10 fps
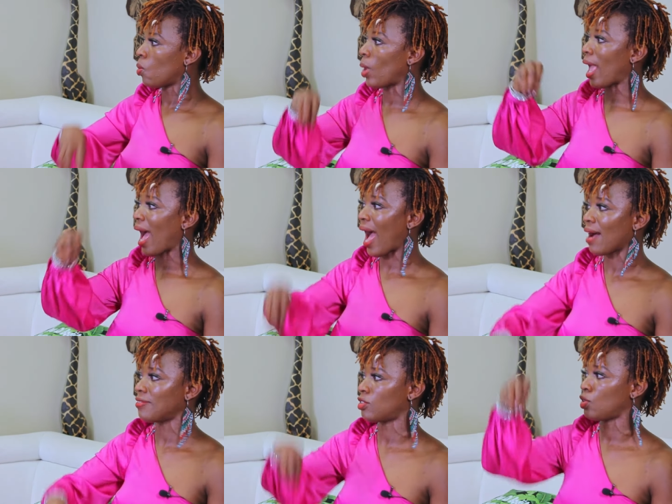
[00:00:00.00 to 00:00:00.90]
we
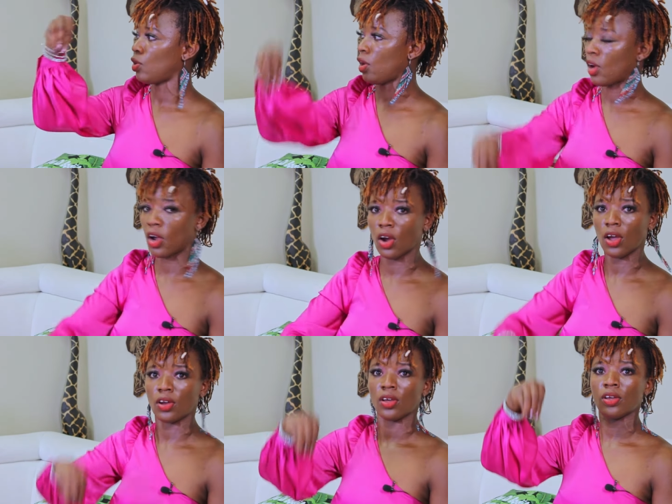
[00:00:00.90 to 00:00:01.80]
have to
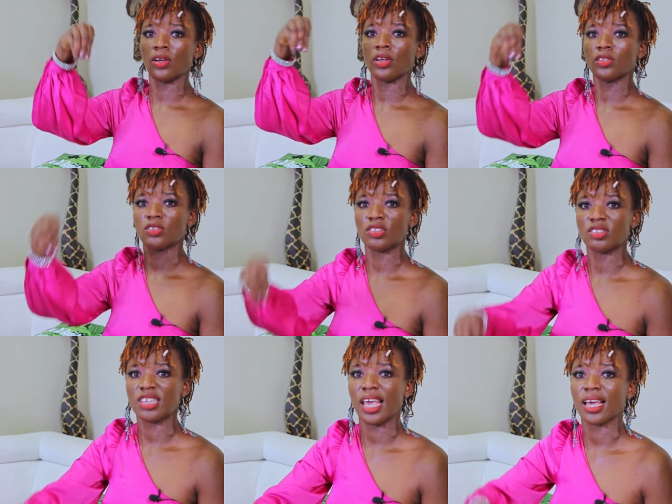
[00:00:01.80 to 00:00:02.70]
learn to
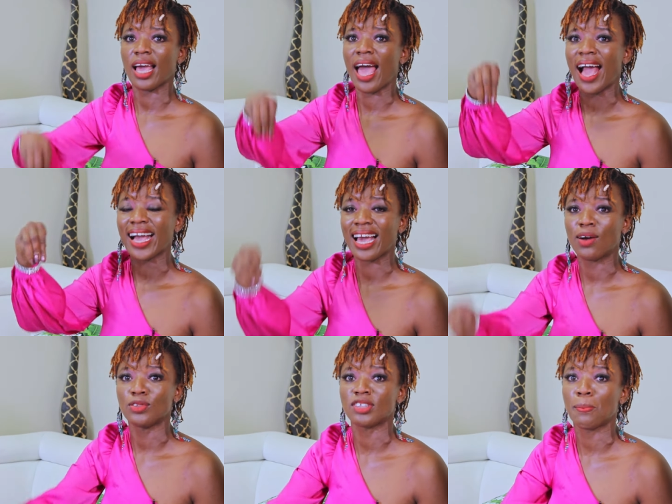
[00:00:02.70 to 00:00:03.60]
take
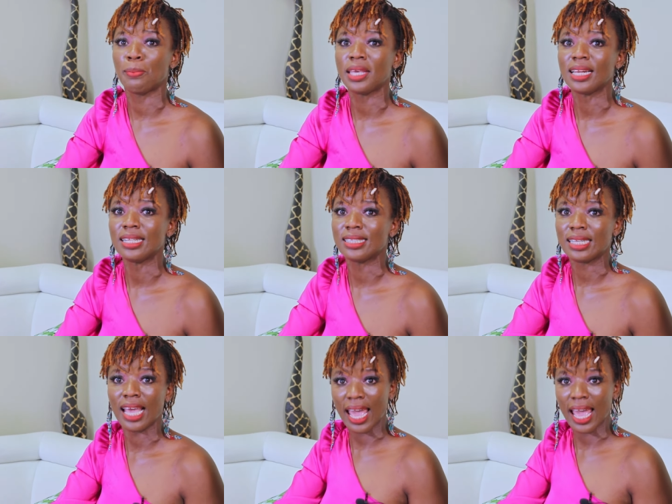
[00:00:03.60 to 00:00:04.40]
accountability,